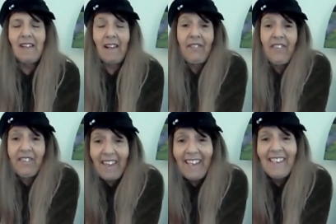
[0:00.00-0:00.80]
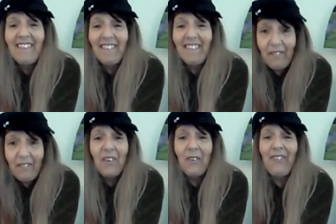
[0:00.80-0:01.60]
And today is a
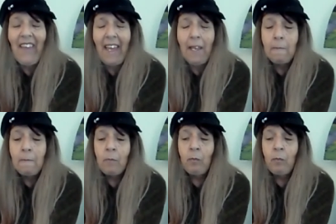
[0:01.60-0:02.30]
difficult day.